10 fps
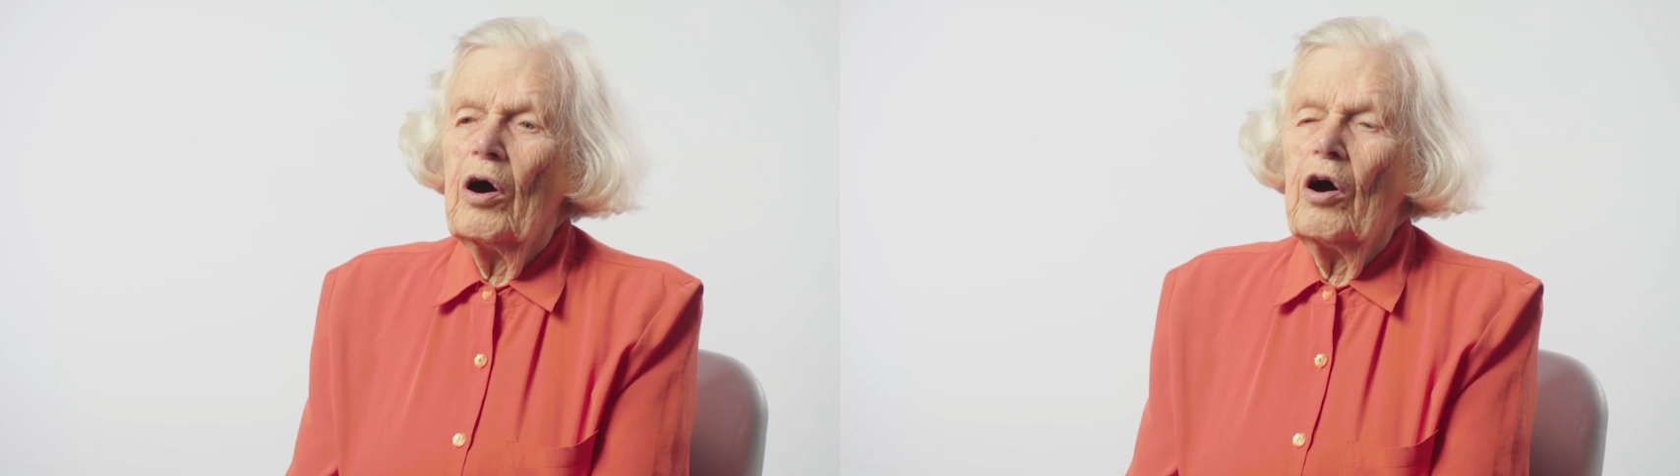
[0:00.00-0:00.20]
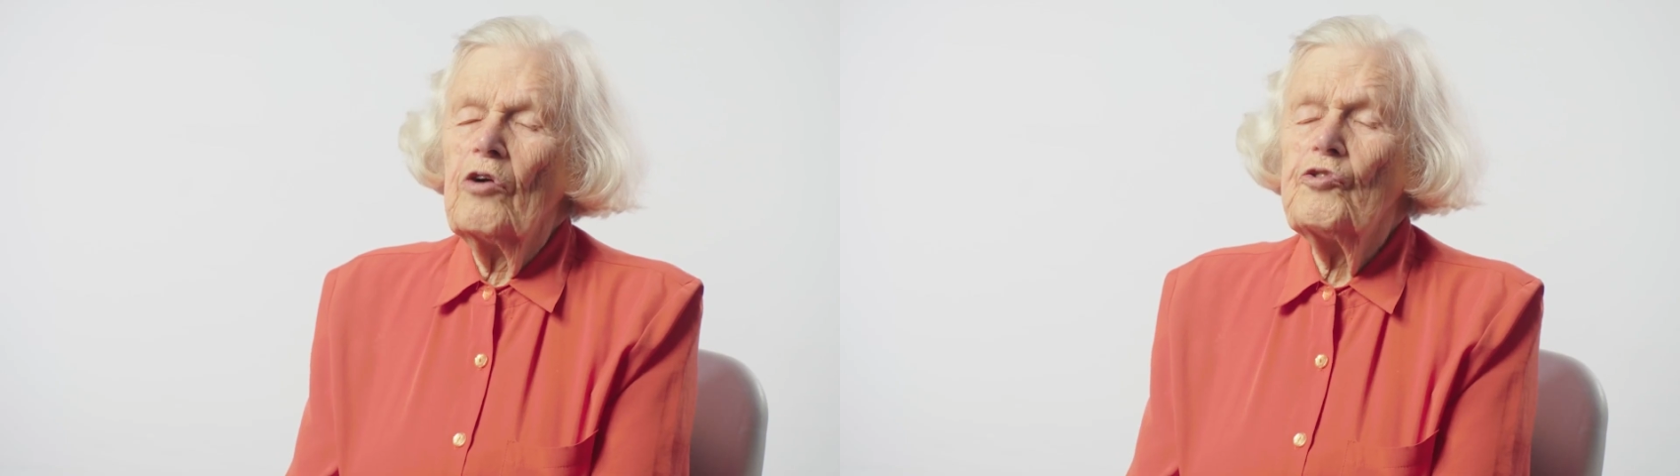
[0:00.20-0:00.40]

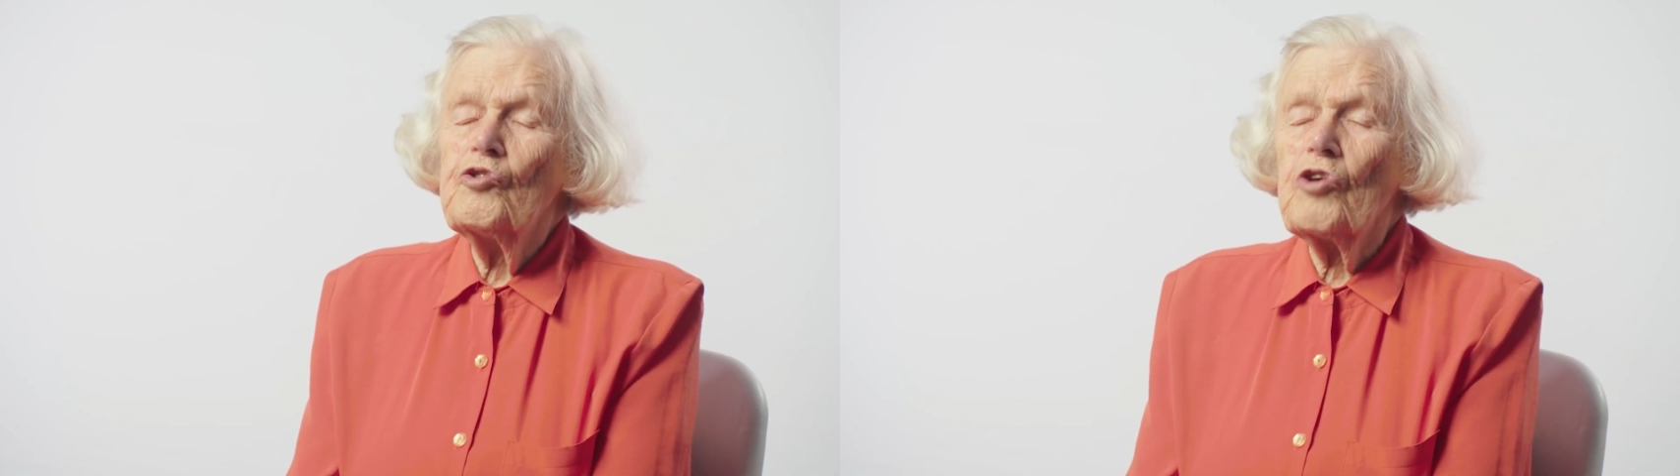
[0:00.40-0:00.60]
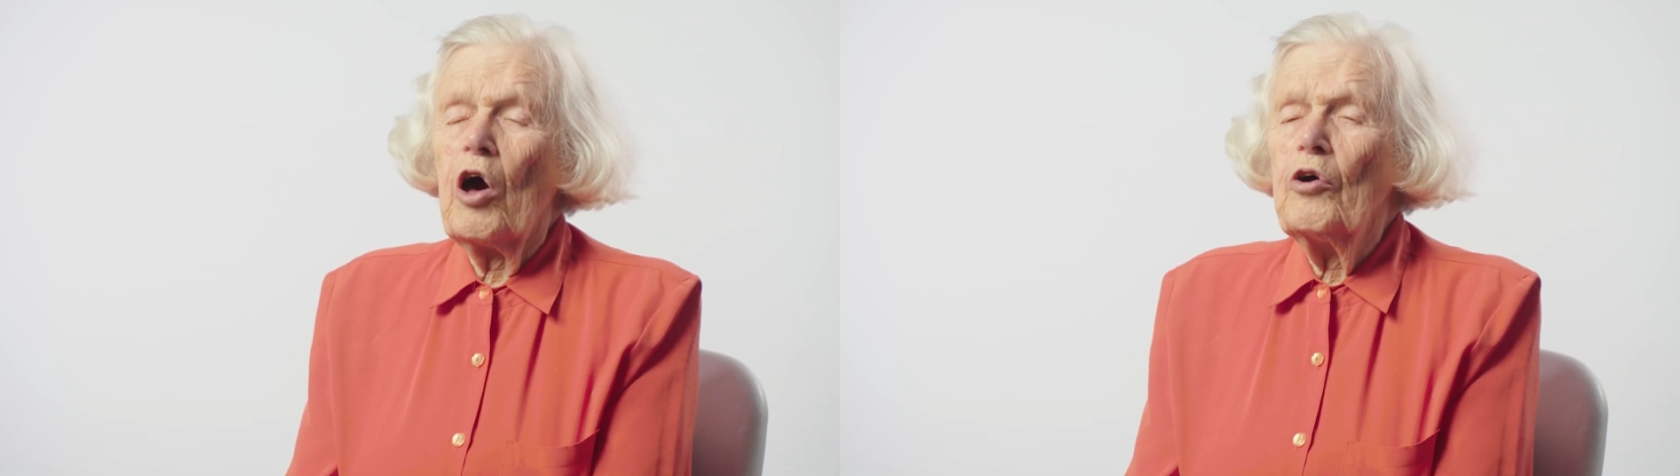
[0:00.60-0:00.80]
of
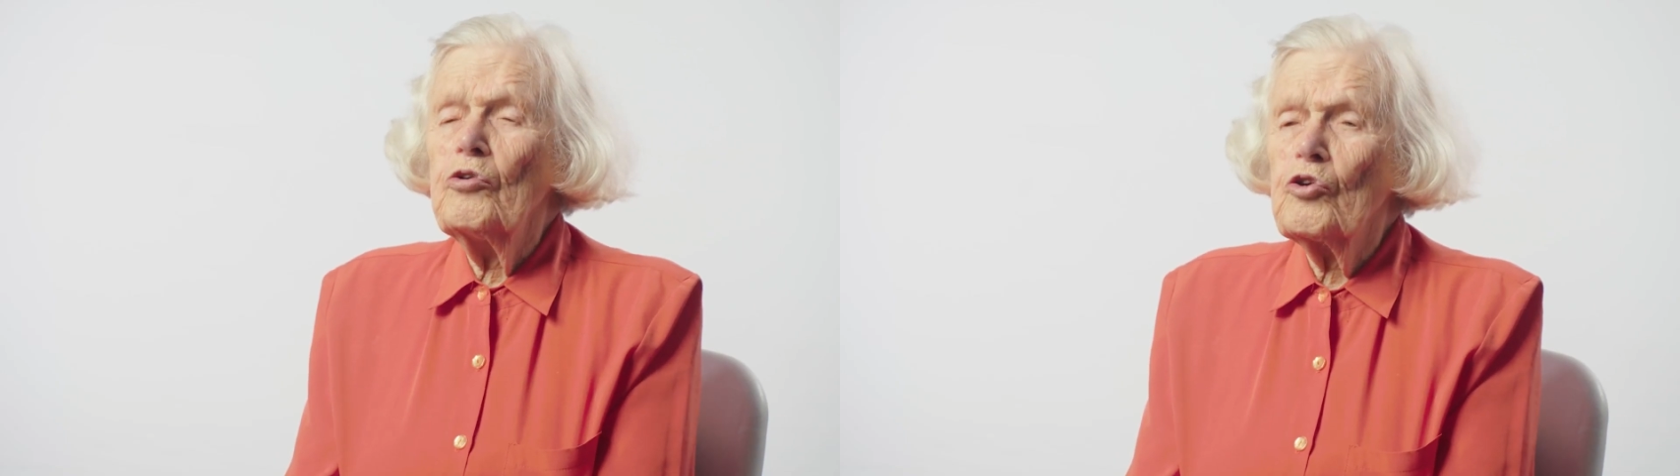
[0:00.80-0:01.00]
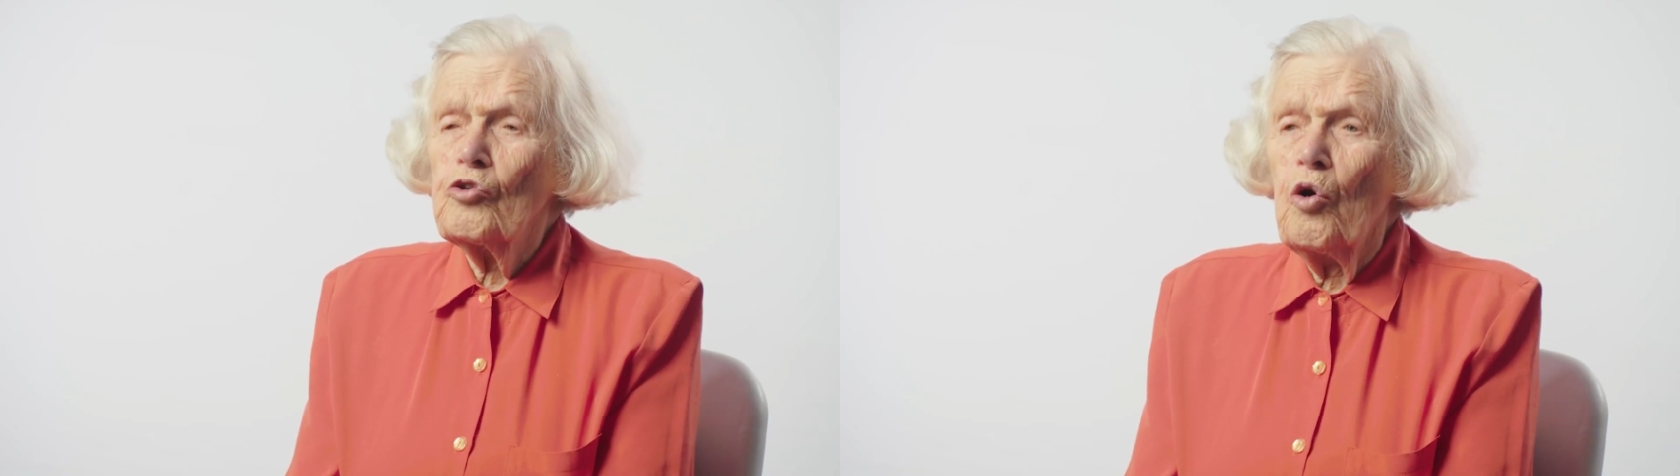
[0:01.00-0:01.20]
its
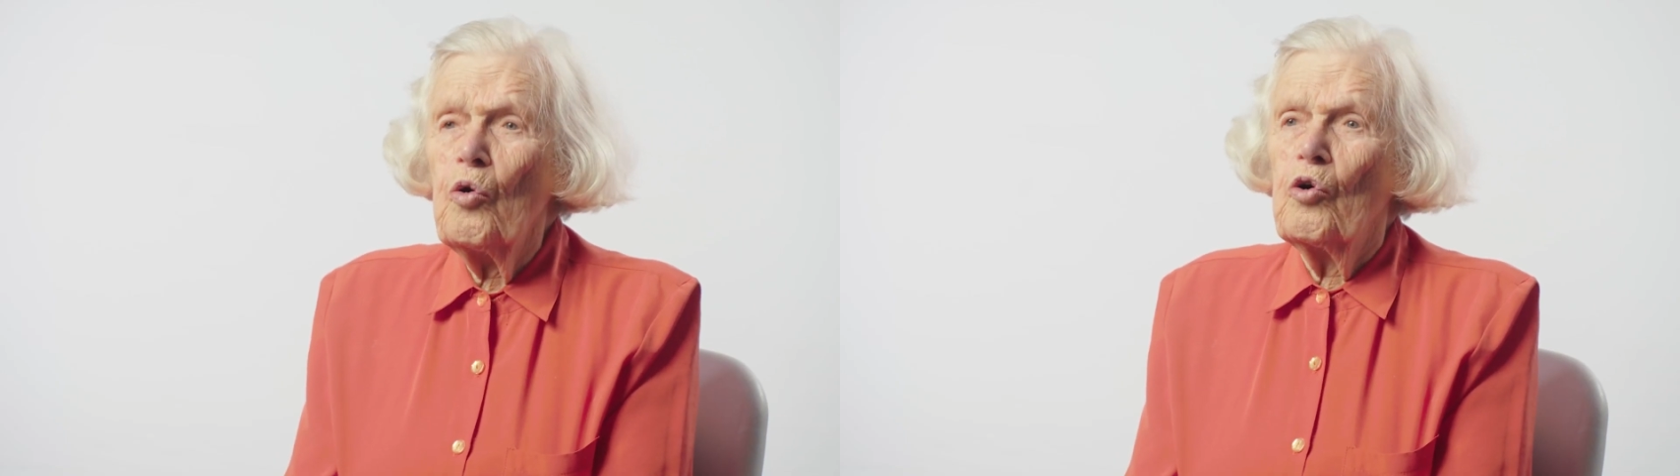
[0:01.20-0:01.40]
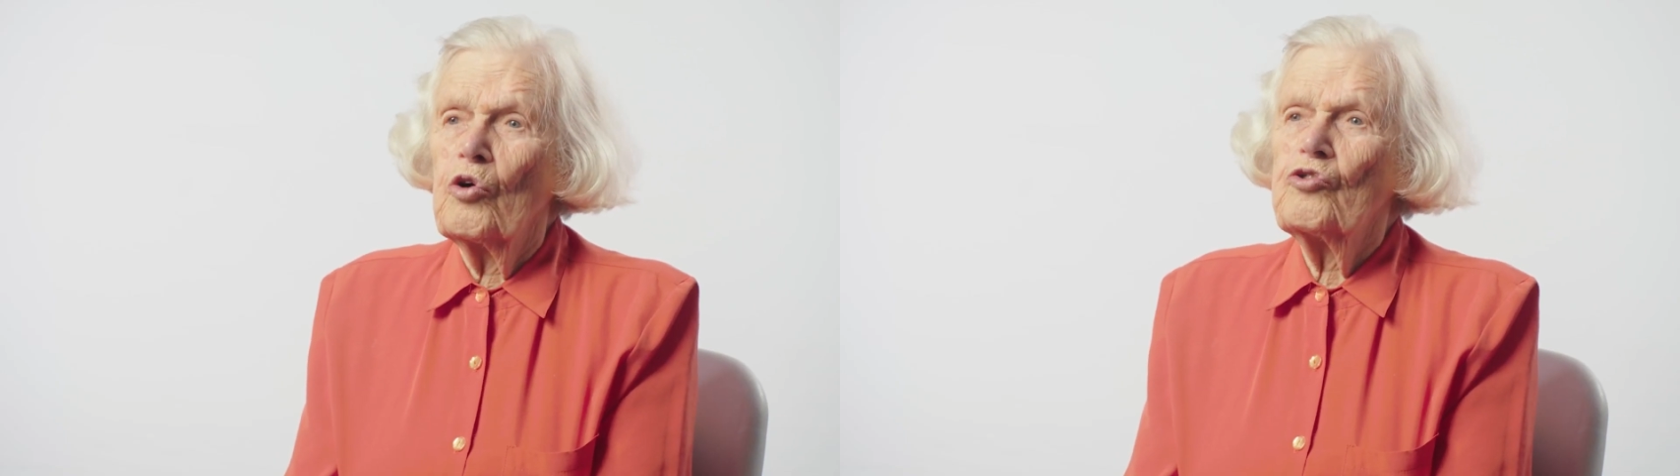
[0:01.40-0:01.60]
own
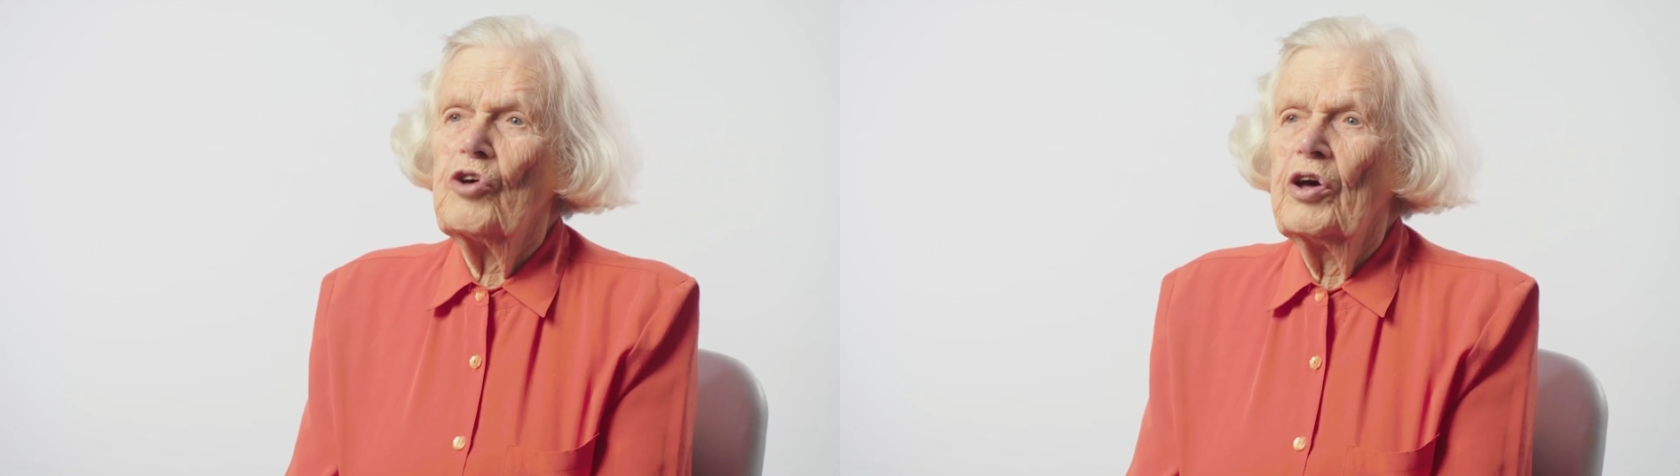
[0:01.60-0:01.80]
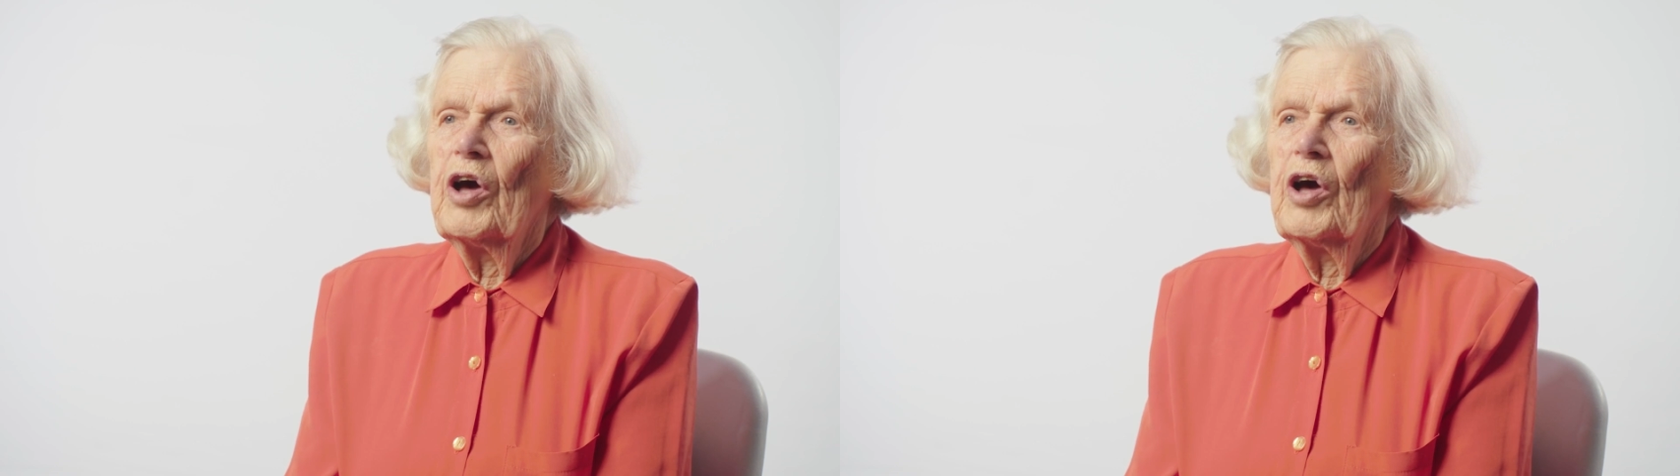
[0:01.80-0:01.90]
accord,